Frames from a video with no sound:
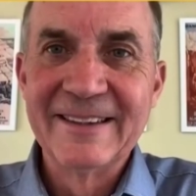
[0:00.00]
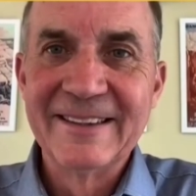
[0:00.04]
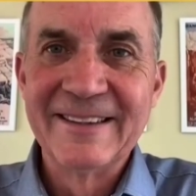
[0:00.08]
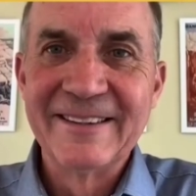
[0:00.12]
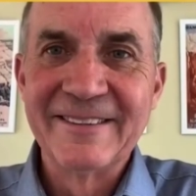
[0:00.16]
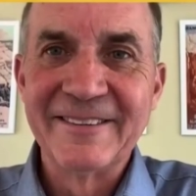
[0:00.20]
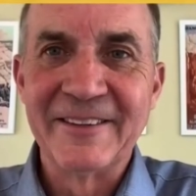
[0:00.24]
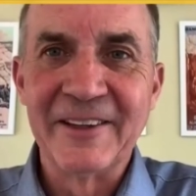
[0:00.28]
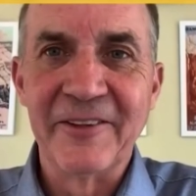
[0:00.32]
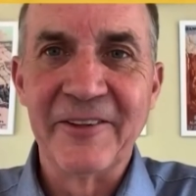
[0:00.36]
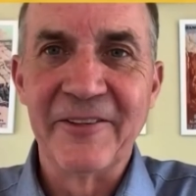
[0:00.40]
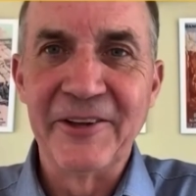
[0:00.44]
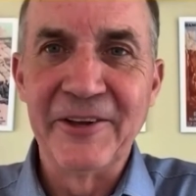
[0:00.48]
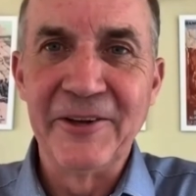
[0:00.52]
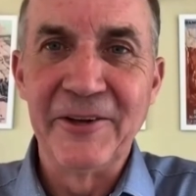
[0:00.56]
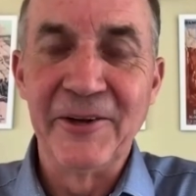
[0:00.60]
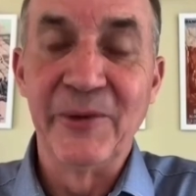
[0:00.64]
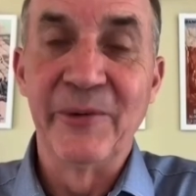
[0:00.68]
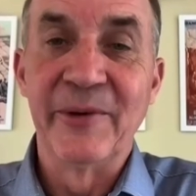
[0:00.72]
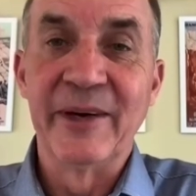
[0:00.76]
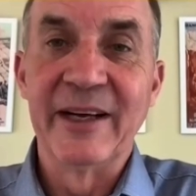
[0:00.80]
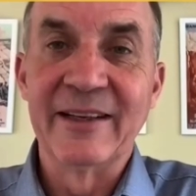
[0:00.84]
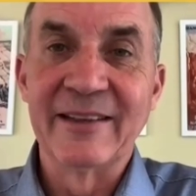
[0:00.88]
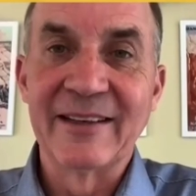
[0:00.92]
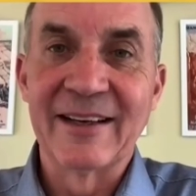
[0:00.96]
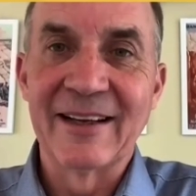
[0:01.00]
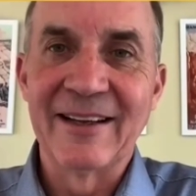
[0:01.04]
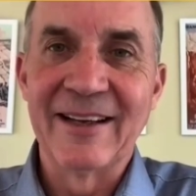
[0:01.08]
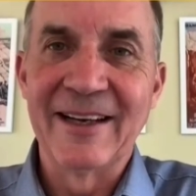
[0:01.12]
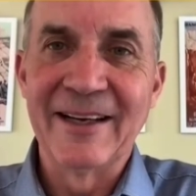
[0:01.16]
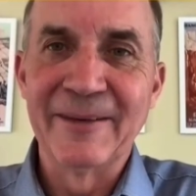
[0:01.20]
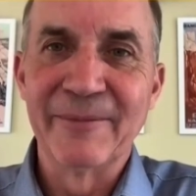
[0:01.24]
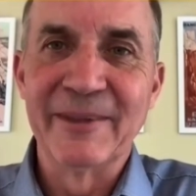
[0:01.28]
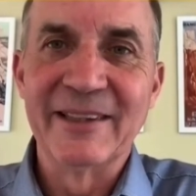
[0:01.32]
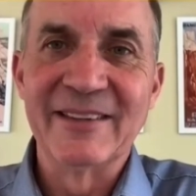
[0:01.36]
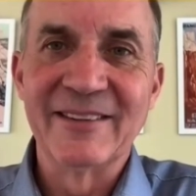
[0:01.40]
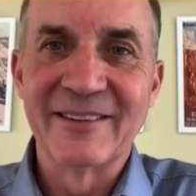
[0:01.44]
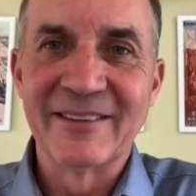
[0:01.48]
to the UN
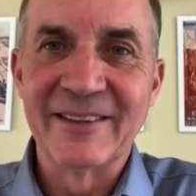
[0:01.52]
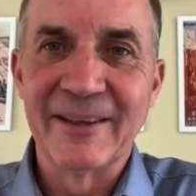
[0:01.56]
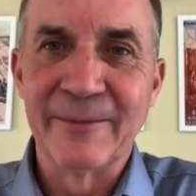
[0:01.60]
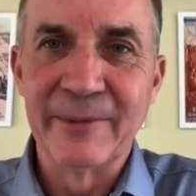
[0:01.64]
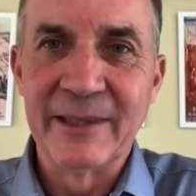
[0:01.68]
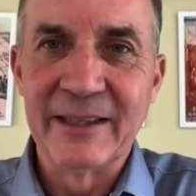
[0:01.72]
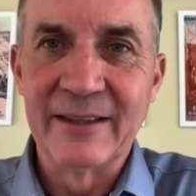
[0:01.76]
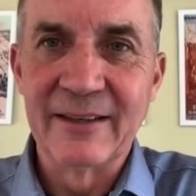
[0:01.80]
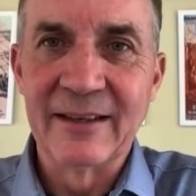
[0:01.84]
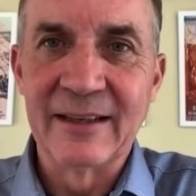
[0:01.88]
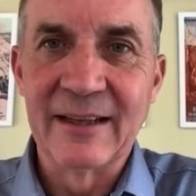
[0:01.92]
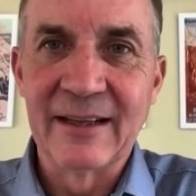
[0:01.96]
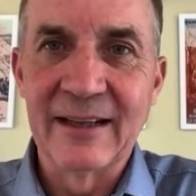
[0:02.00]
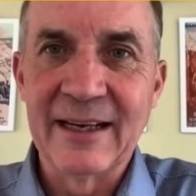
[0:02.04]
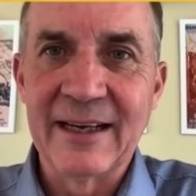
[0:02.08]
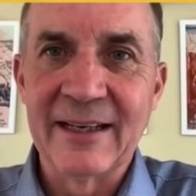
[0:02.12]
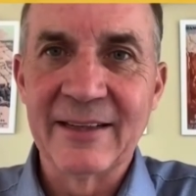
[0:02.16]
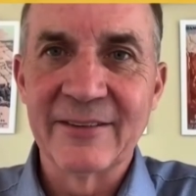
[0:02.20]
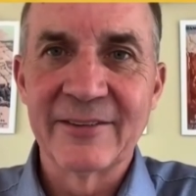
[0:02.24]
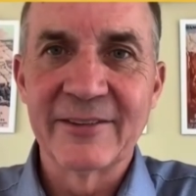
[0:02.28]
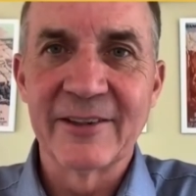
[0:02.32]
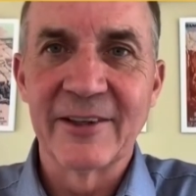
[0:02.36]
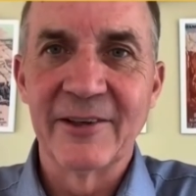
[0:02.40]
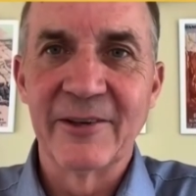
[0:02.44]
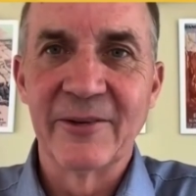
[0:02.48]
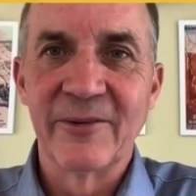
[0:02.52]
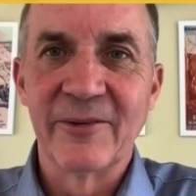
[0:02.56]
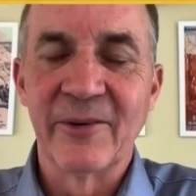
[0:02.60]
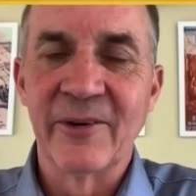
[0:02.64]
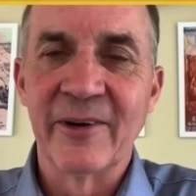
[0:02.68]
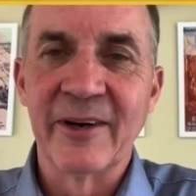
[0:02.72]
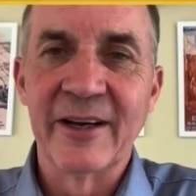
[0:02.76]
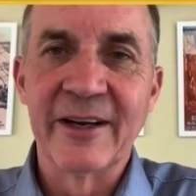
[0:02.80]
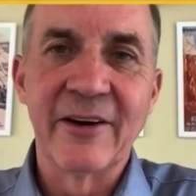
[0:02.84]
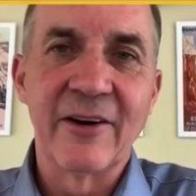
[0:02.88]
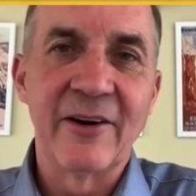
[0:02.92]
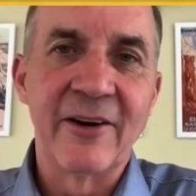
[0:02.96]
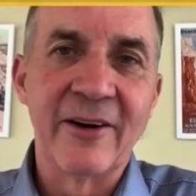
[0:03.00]
climate summit in Glasgow, or
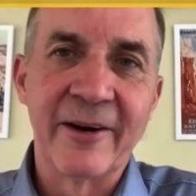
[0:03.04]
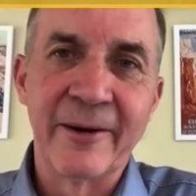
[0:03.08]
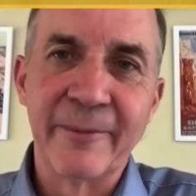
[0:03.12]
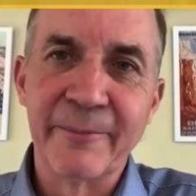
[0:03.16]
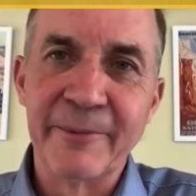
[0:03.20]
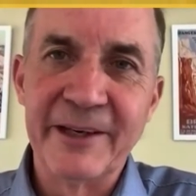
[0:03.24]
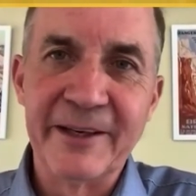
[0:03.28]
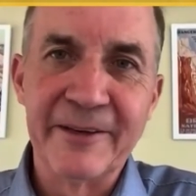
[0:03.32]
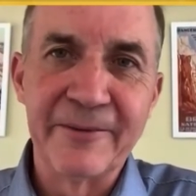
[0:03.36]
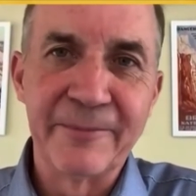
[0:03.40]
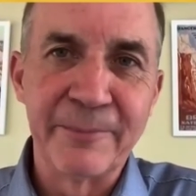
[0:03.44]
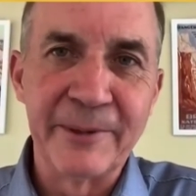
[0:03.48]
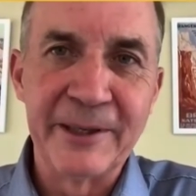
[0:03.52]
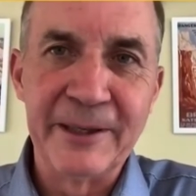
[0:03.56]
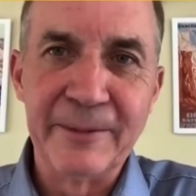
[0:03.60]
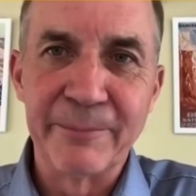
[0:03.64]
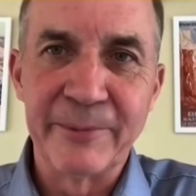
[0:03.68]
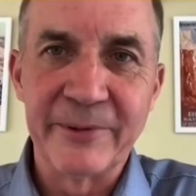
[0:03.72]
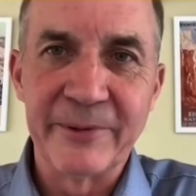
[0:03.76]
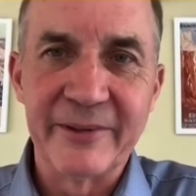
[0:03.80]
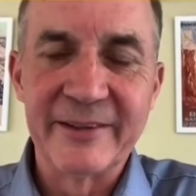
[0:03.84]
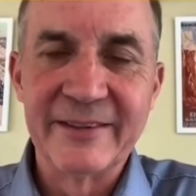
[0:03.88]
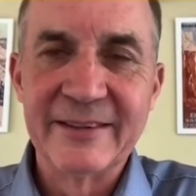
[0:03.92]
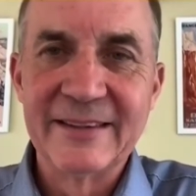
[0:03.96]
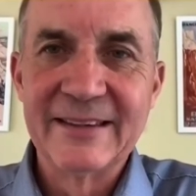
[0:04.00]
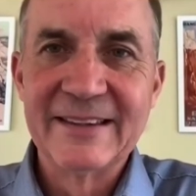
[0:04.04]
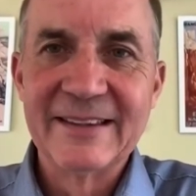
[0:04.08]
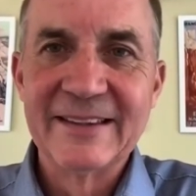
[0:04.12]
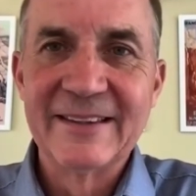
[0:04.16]
an army of people